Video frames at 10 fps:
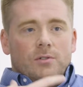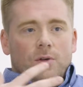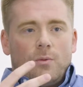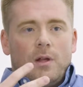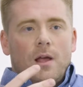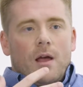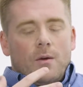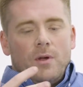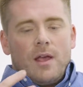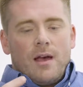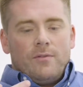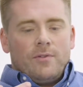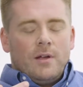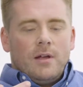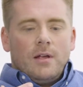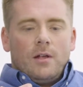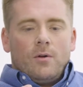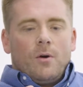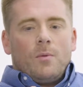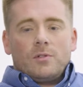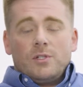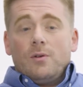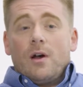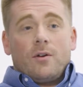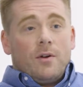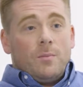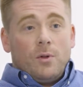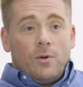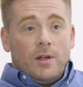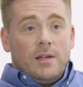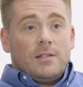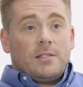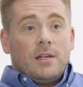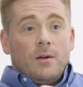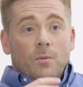So we have almost 200 employees.